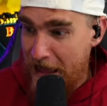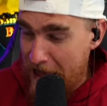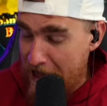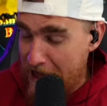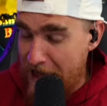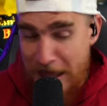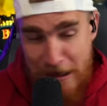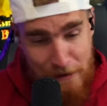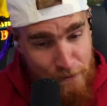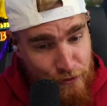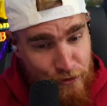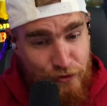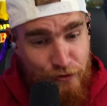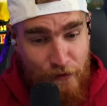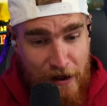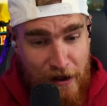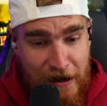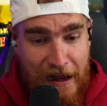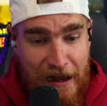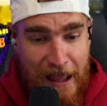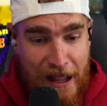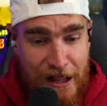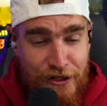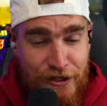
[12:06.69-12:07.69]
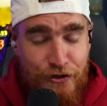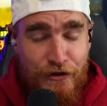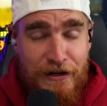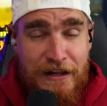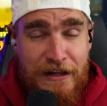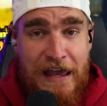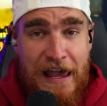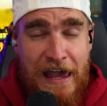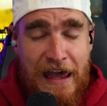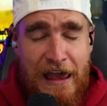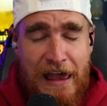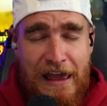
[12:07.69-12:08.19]
he was ready to answer
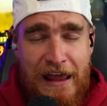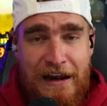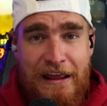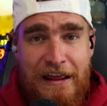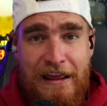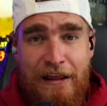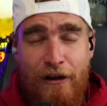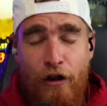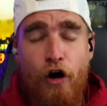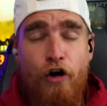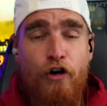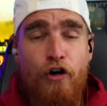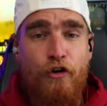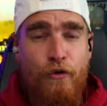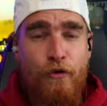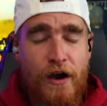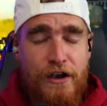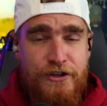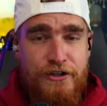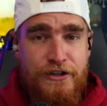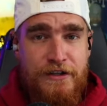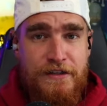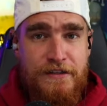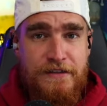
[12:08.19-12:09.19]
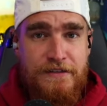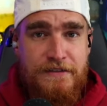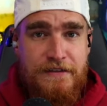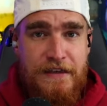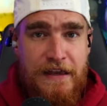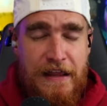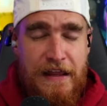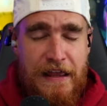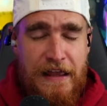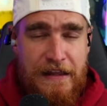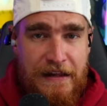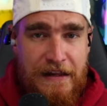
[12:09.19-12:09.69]
any and all questions
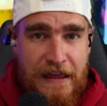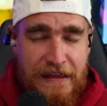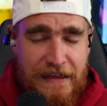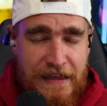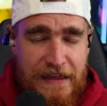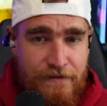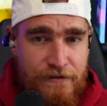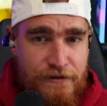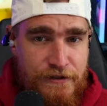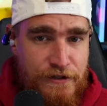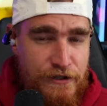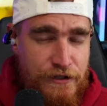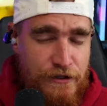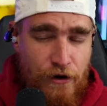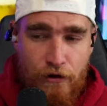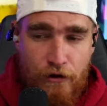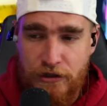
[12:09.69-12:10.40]
and give it to you.